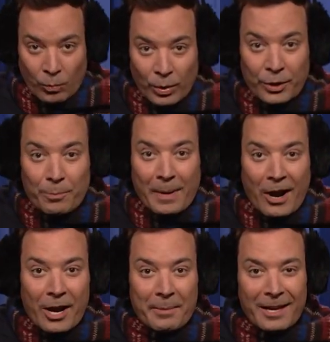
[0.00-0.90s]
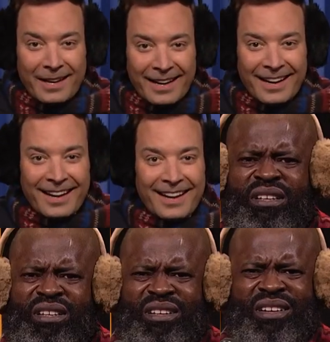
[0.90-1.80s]
Will you marry me?
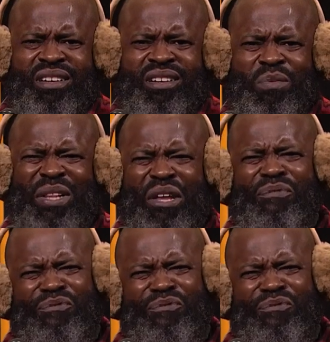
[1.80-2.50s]
What the